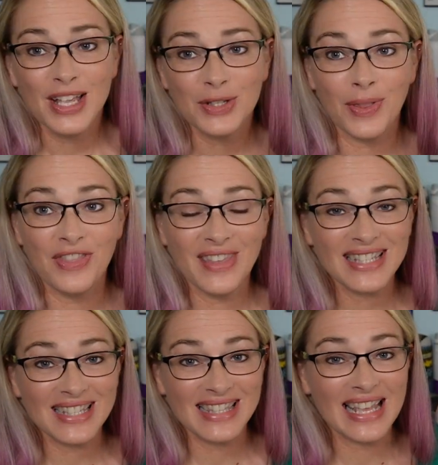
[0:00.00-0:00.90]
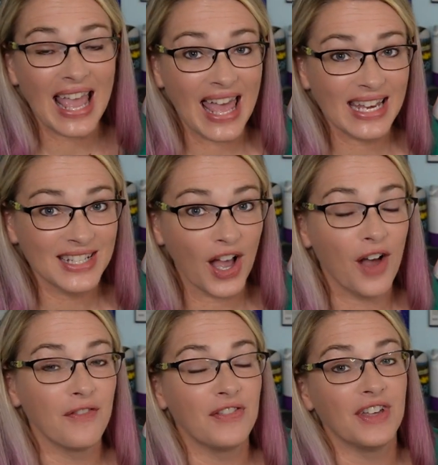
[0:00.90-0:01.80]
So this is the end
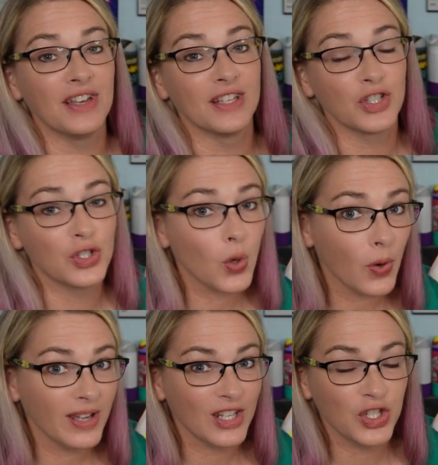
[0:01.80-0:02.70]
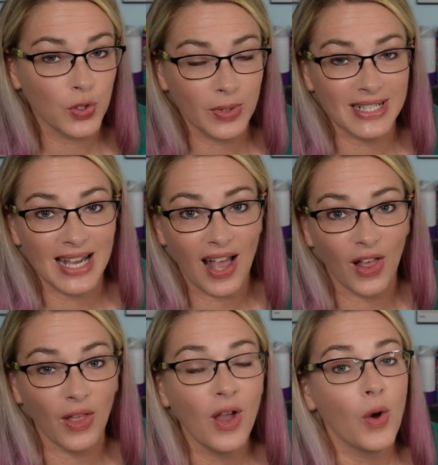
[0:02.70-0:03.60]
of the story that you would
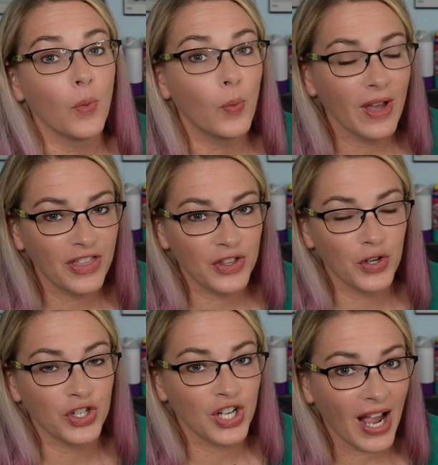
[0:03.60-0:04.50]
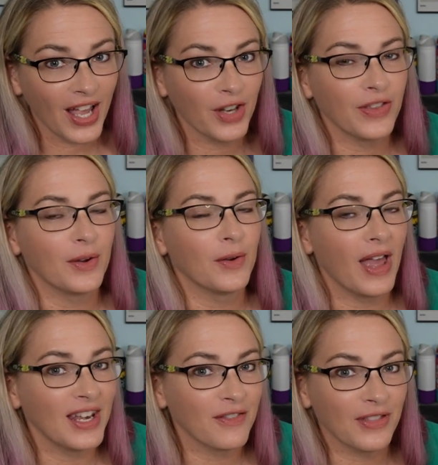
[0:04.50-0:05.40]
tell with your child, the
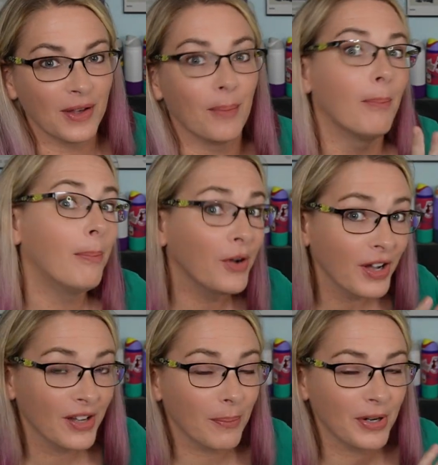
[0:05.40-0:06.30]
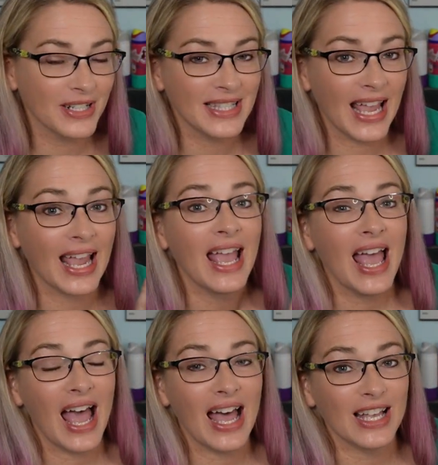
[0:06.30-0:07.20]
end of the book per se,
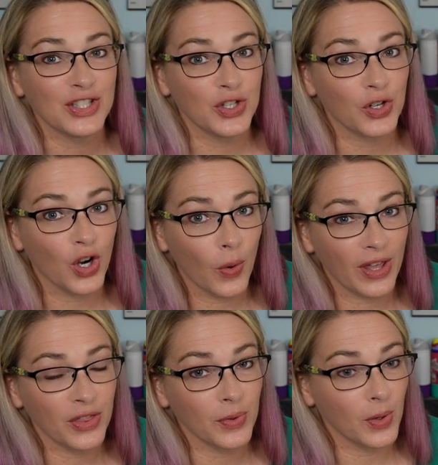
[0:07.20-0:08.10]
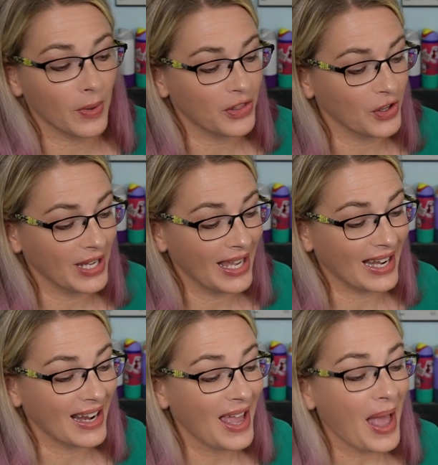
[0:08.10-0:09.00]
as you're going through it with your
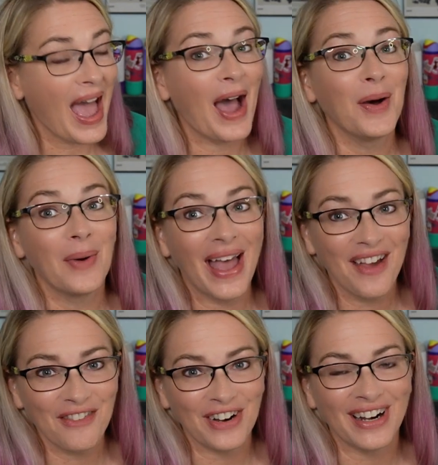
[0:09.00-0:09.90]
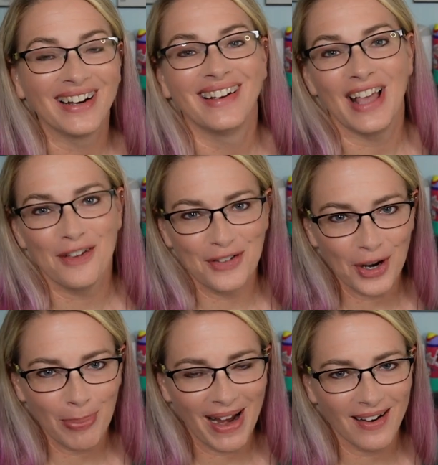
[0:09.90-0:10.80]
kid. However, if you're
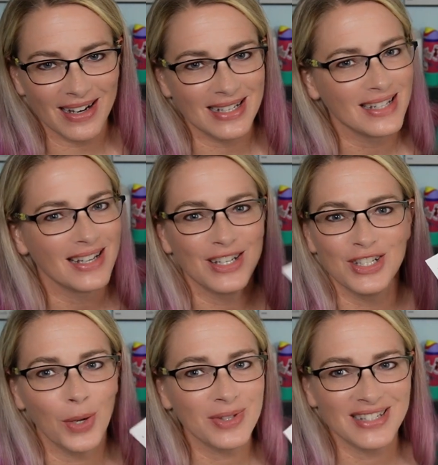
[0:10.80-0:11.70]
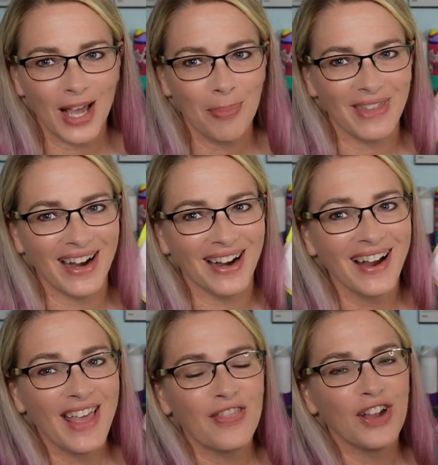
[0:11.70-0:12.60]
a parent, don't stop there.
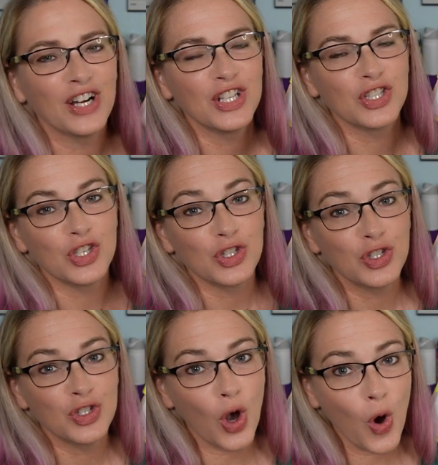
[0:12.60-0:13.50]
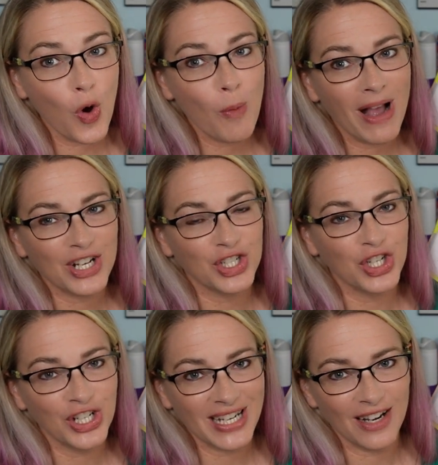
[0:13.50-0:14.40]
There is so much
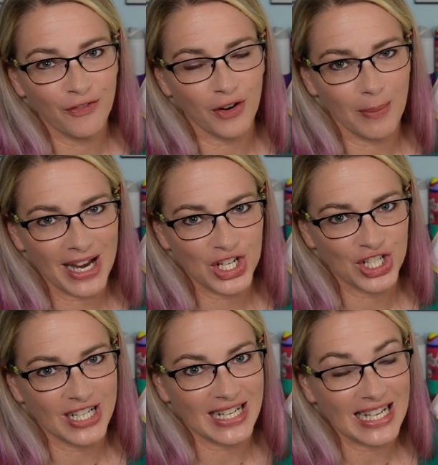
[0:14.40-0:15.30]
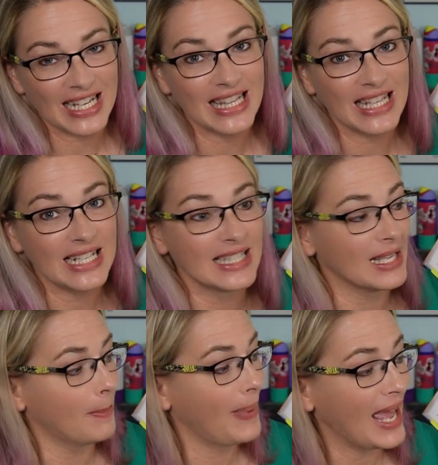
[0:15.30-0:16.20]
good information in these
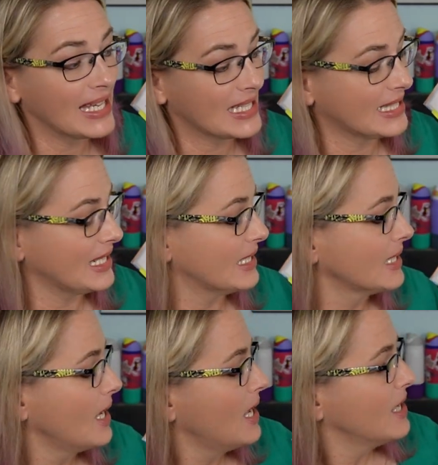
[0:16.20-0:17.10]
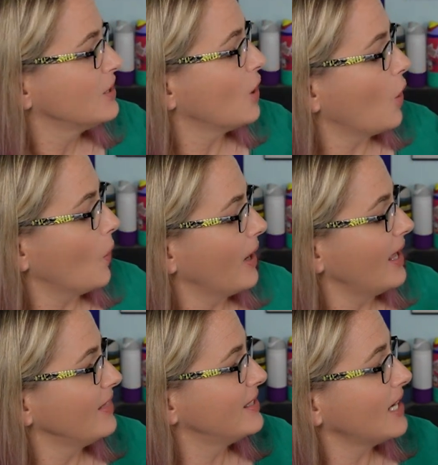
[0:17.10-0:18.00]
appendices. So
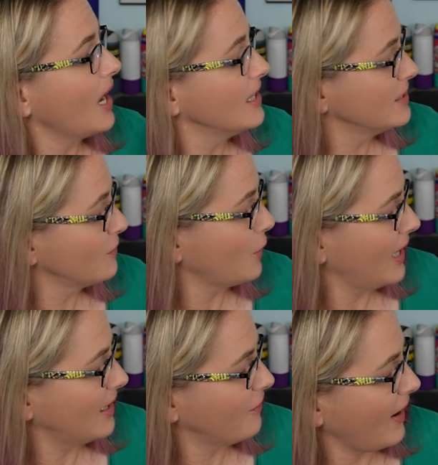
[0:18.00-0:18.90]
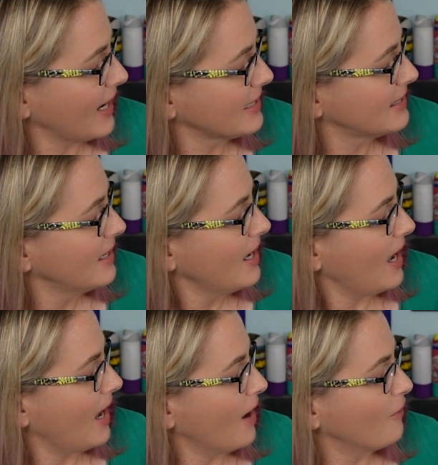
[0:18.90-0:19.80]
tons of great advice
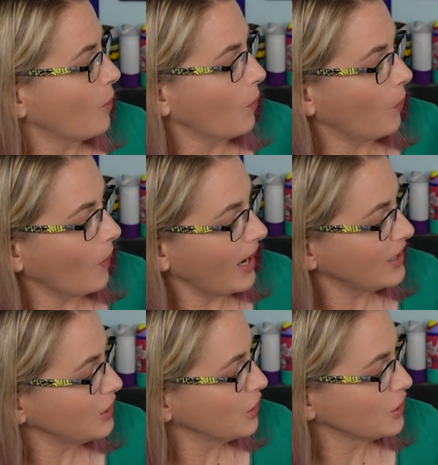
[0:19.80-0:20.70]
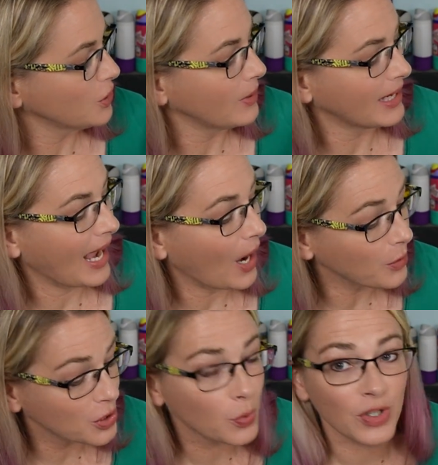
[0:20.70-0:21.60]
of what you're doing, how
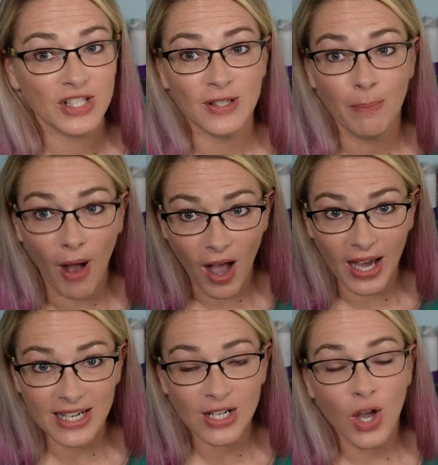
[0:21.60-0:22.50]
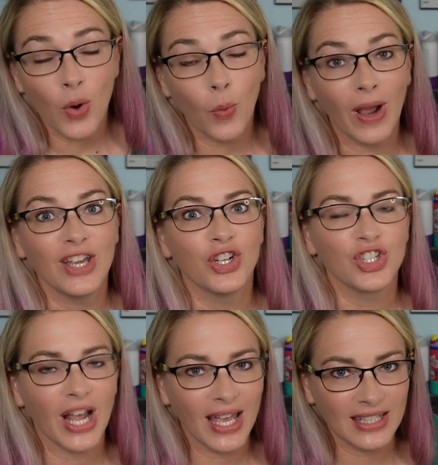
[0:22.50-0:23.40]
to respond when your
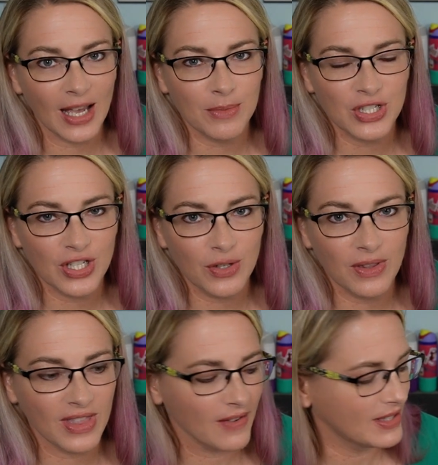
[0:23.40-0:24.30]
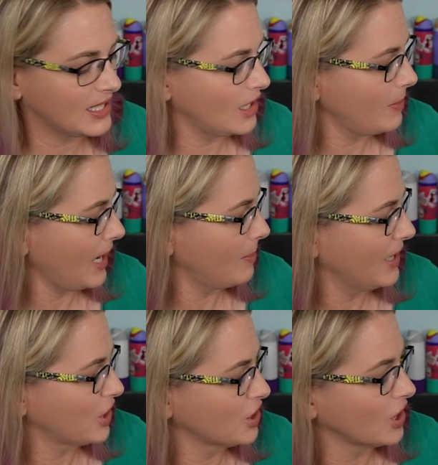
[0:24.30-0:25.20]
child comes to you that they've seen a bad
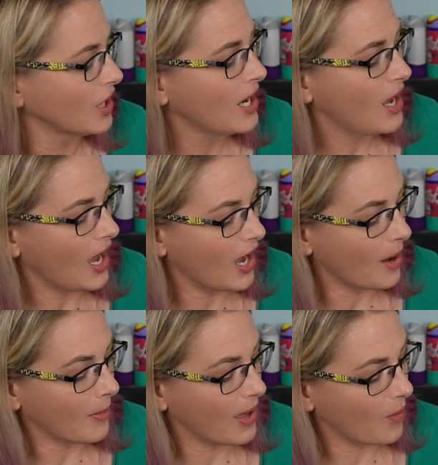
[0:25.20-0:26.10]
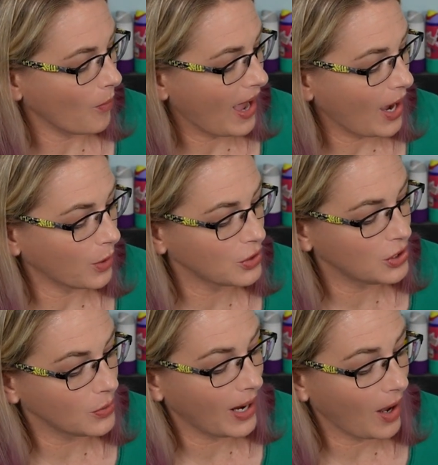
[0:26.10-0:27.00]
picture, um, how
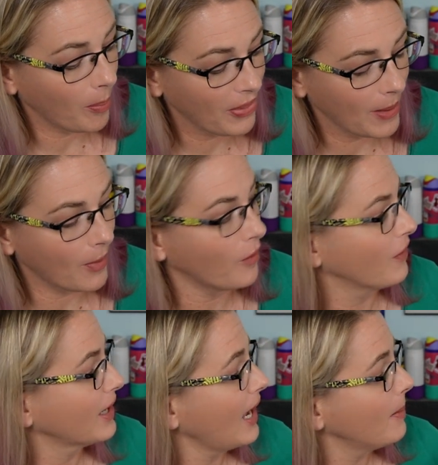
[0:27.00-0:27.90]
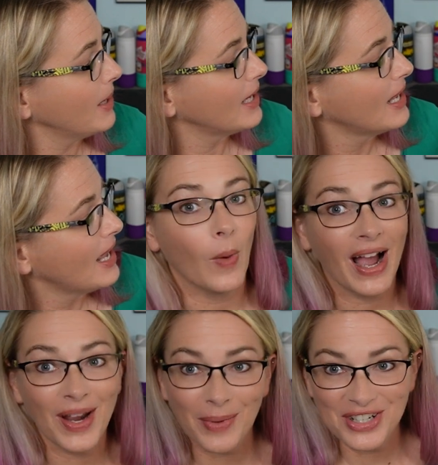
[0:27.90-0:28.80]
to help them overcome it,
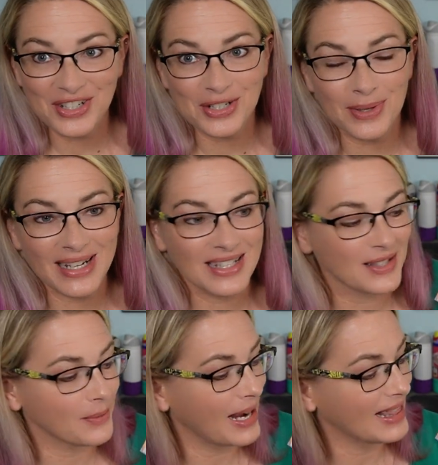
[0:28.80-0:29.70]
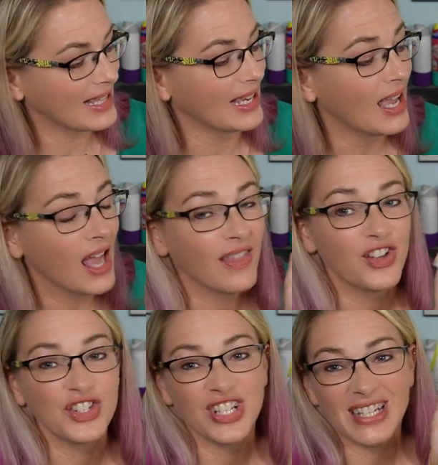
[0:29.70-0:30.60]
why what you're doing is the right thing.
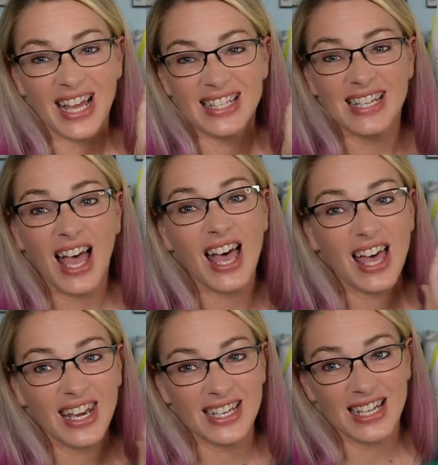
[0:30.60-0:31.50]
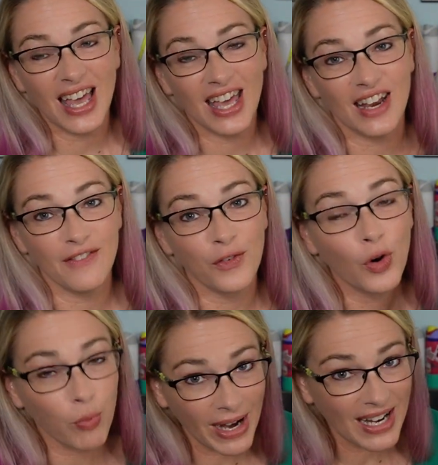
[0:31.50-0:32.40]
There's just a ton, a ton of
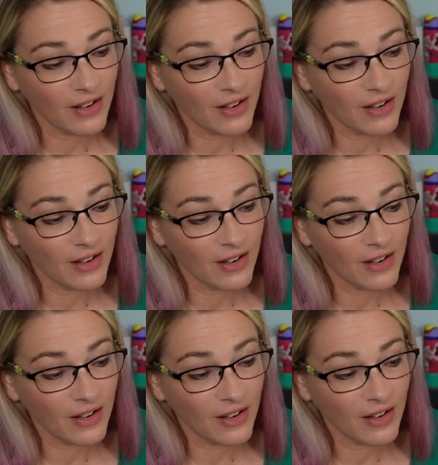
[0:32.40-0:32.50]
great